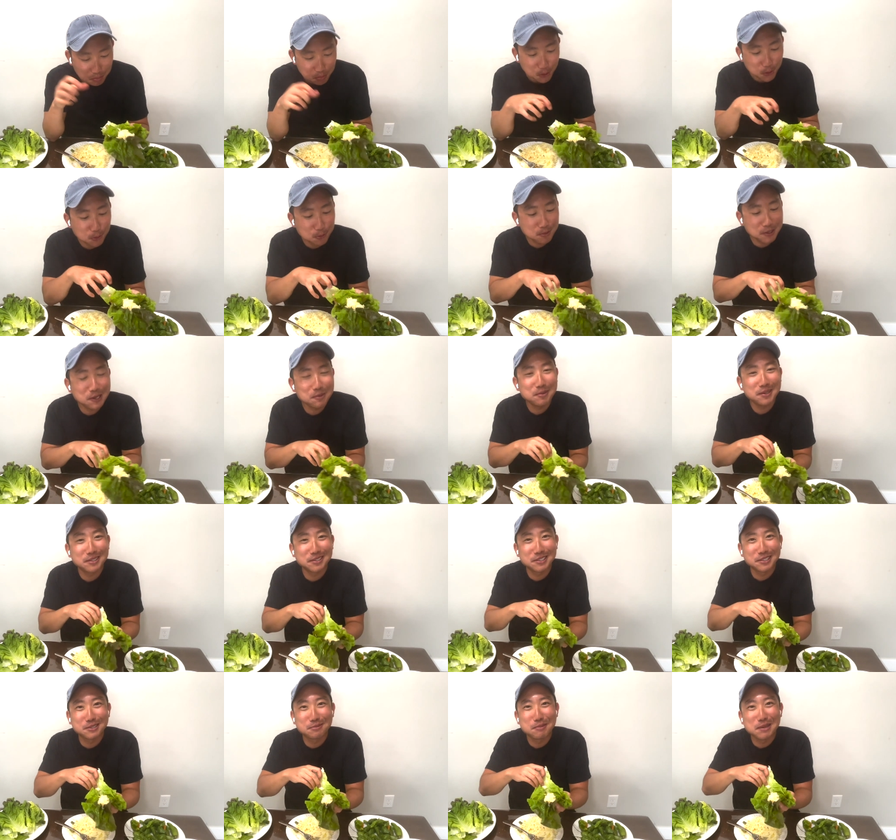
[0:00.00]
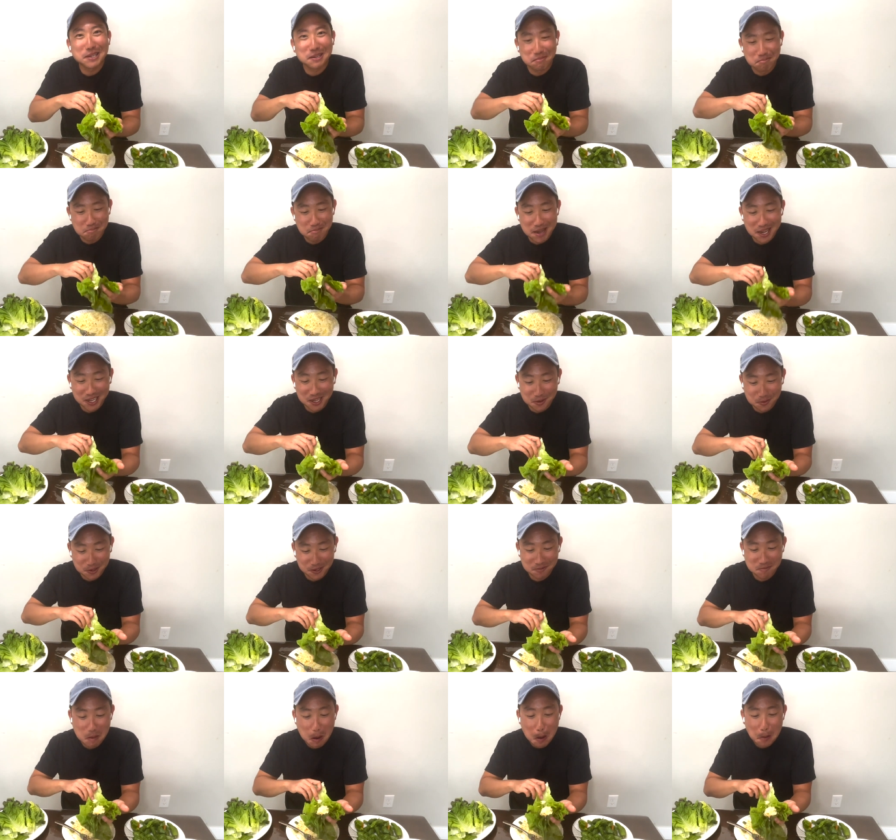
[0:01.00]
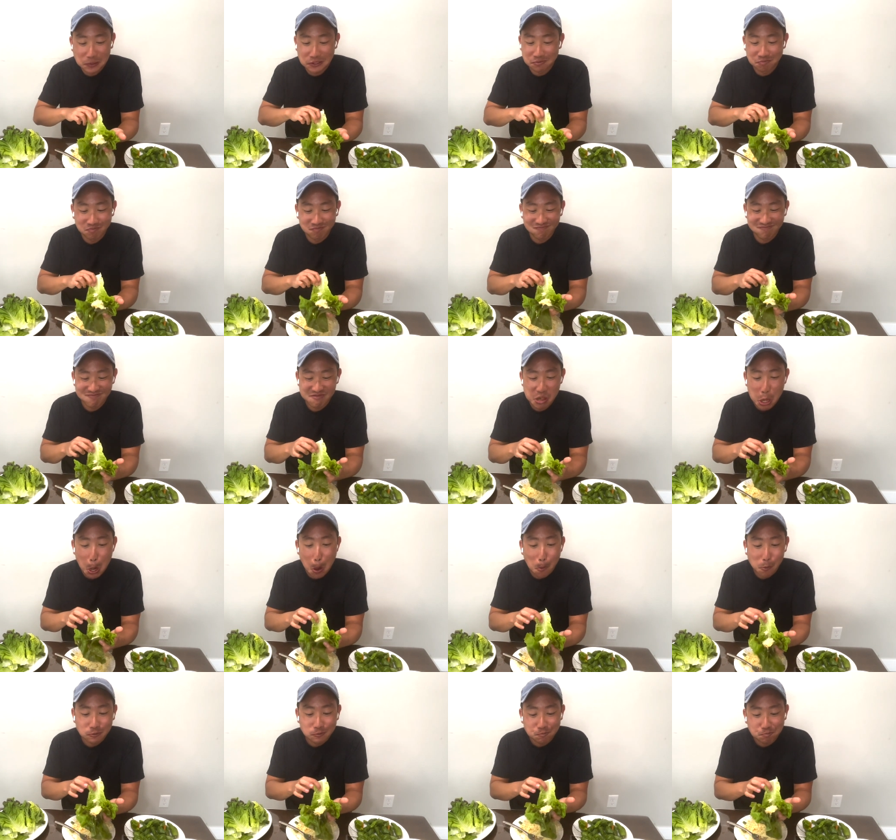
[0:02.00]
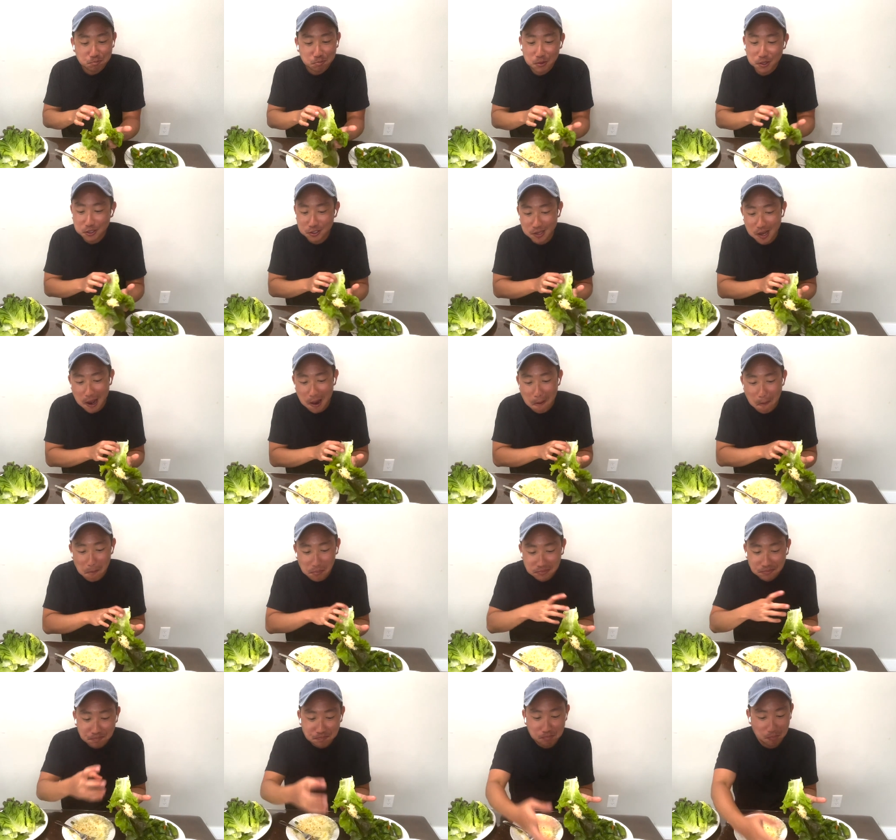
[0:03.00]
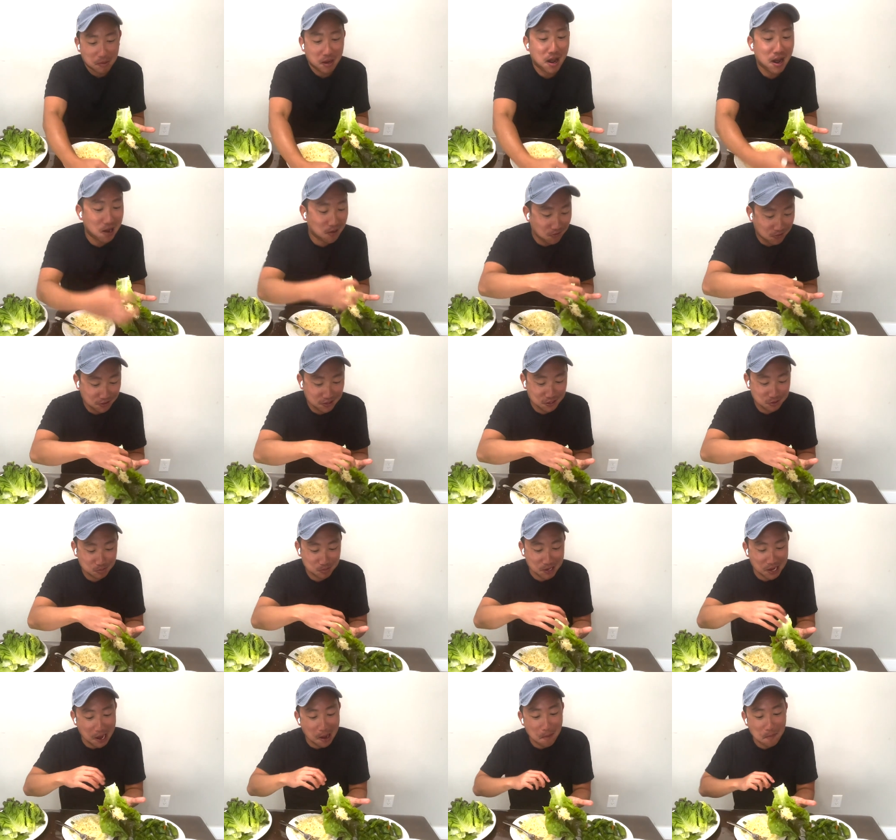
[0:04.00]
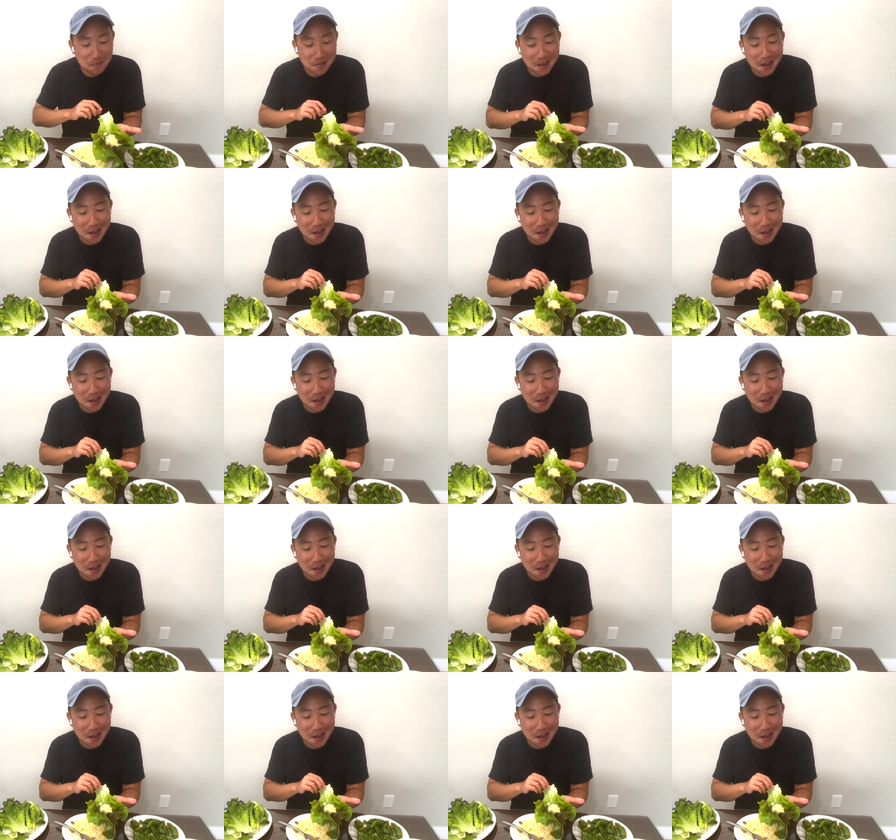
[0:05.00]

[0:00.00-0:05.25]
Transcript: Or maybe I just make a mega one. It's like half of this meat.